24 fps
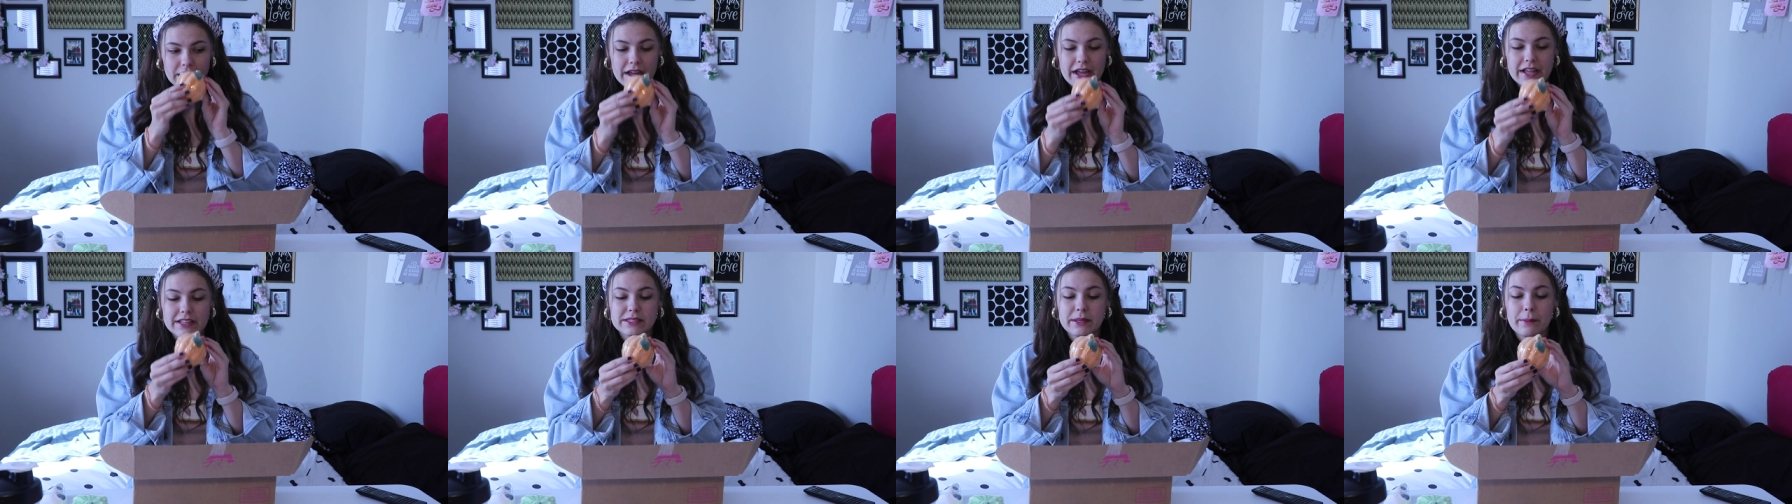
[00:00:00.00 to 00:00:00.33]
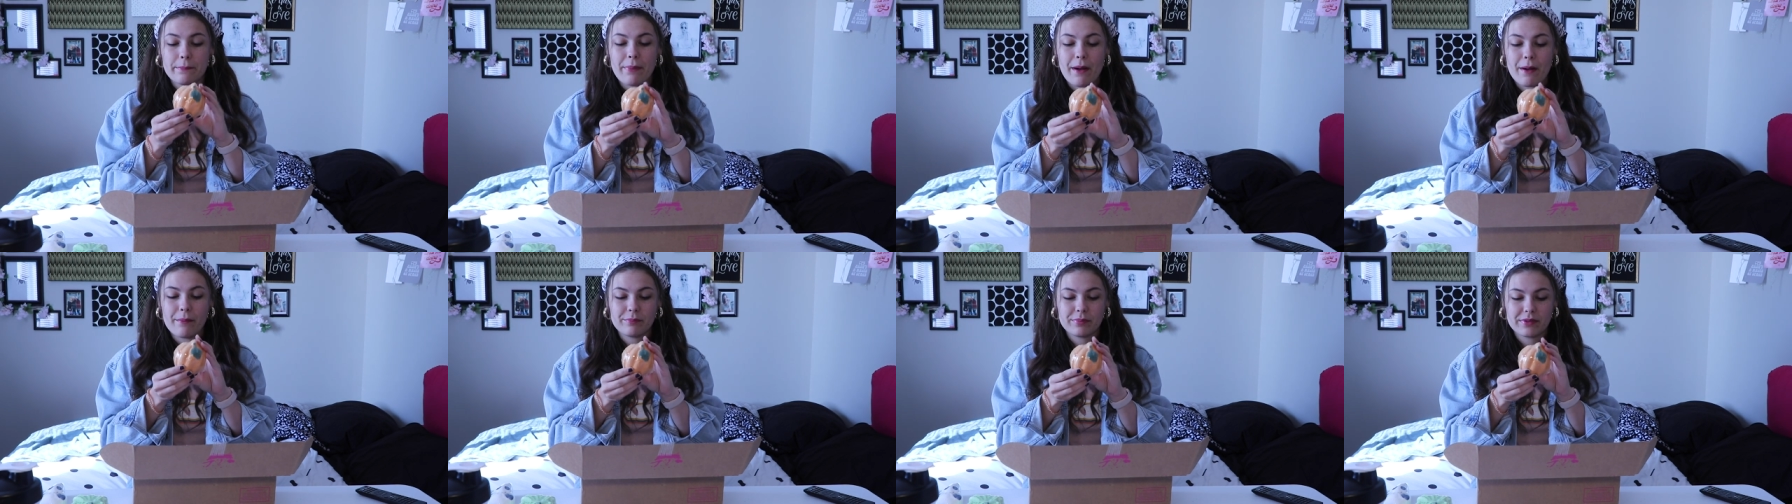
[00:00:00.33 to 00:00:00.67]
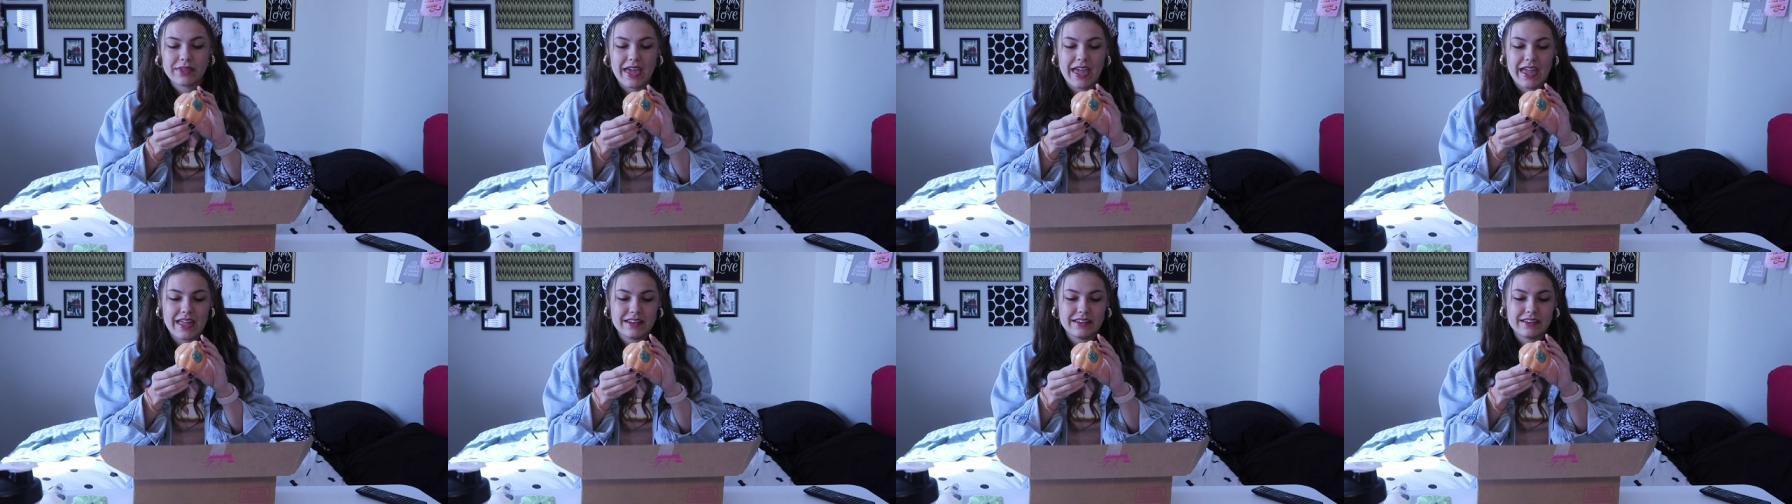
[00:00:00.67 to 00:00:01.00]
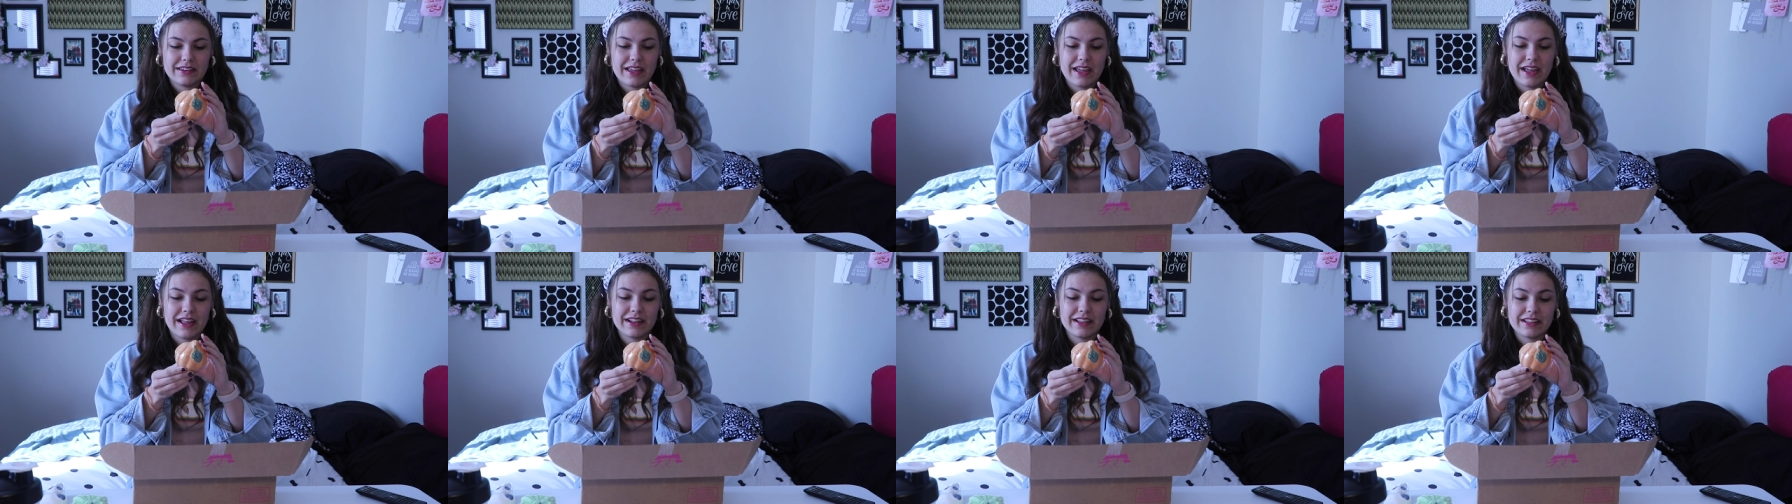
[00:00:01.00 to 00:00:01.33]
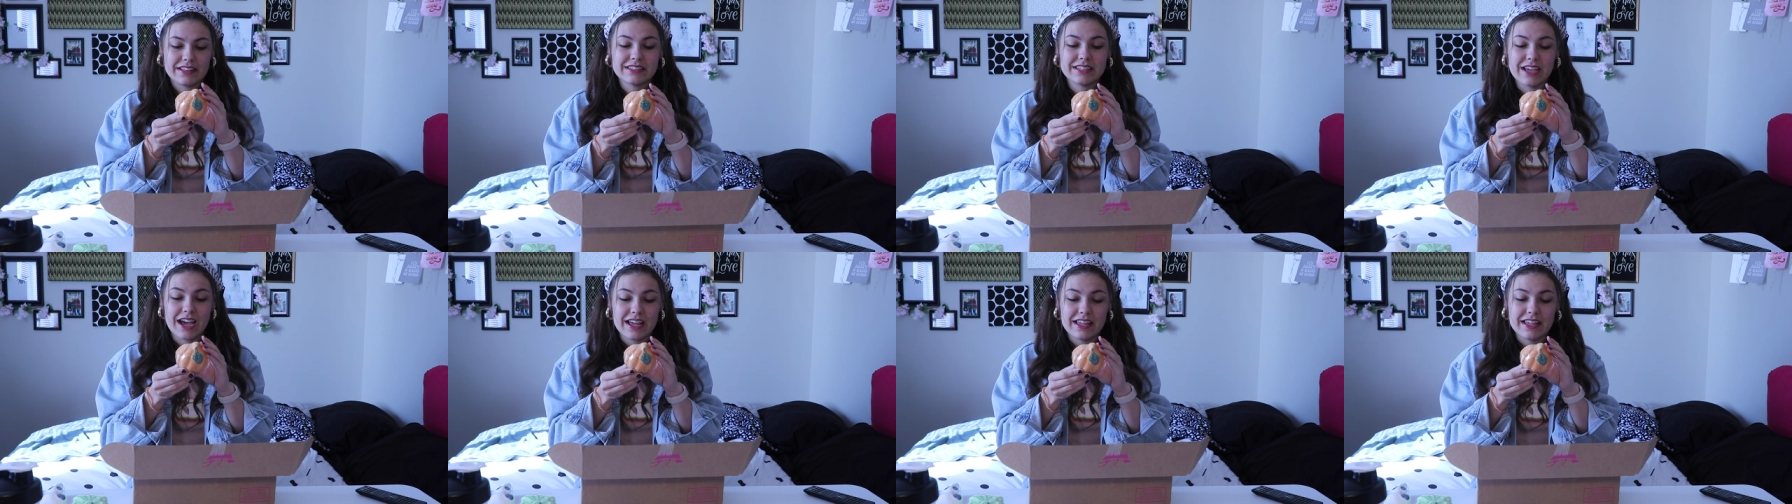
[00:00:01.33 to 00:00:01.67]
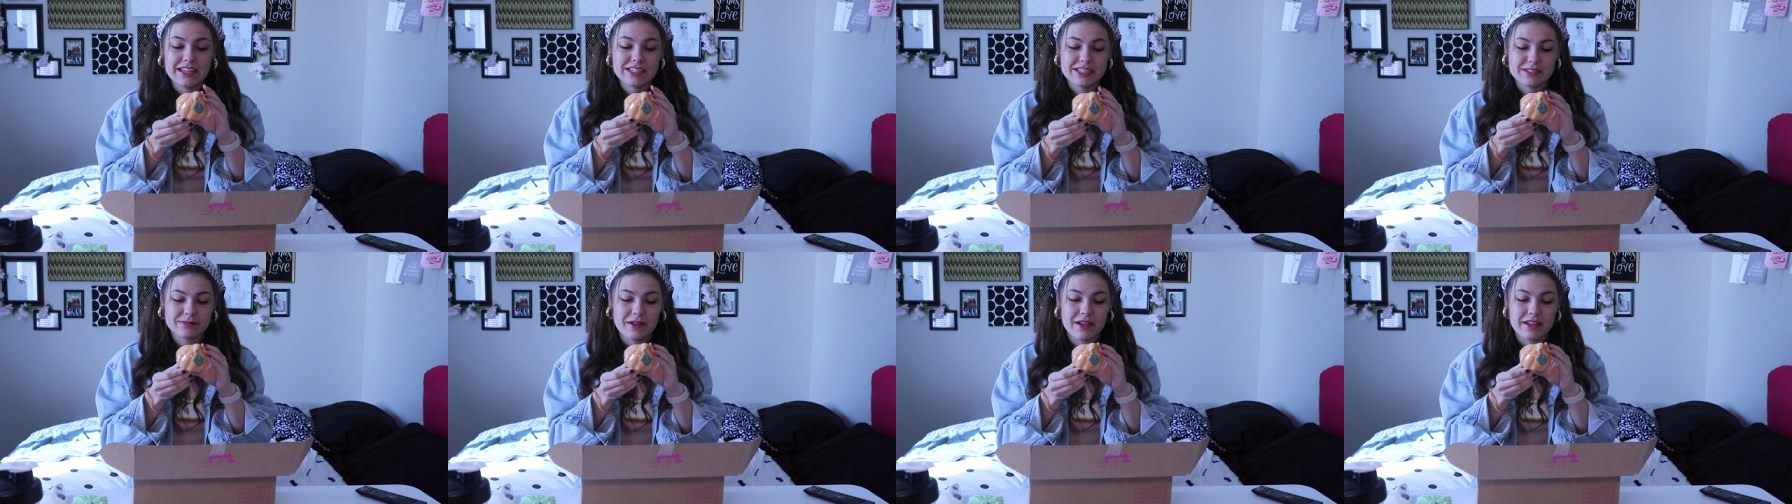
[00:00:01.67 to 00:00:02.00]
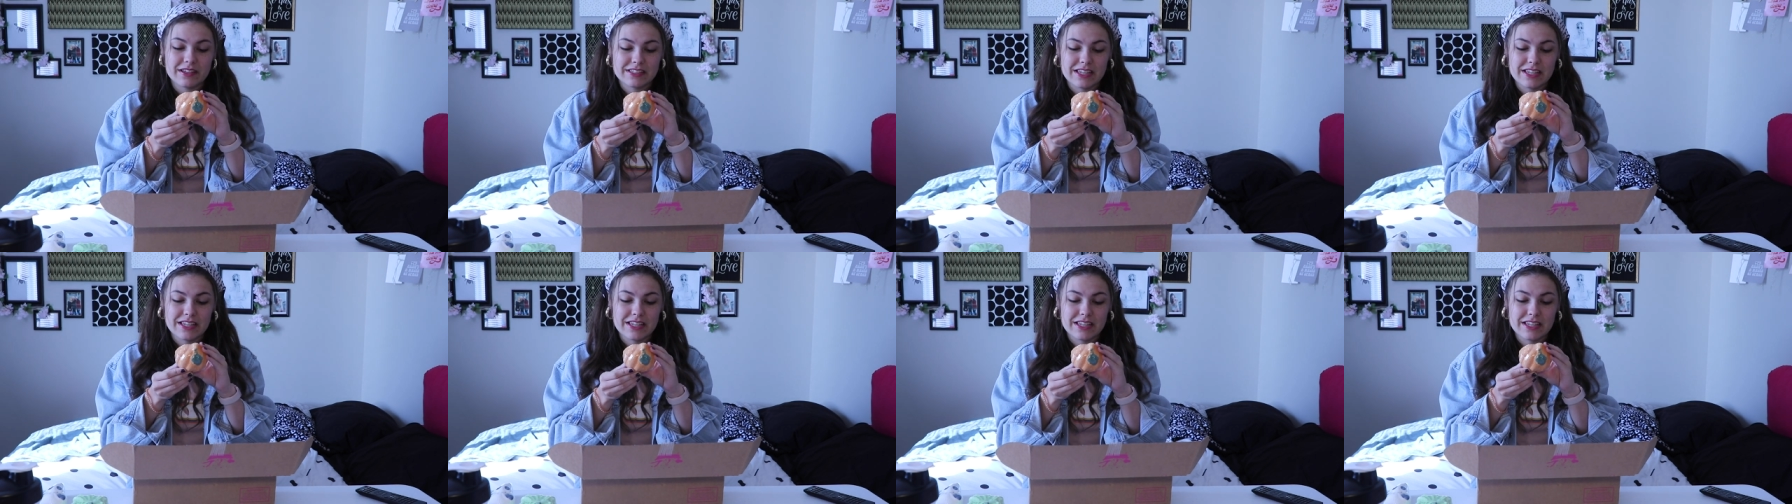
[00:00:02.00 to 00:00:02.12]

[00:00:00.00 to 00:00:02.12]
it's a pumpkin. And it does, it, smells,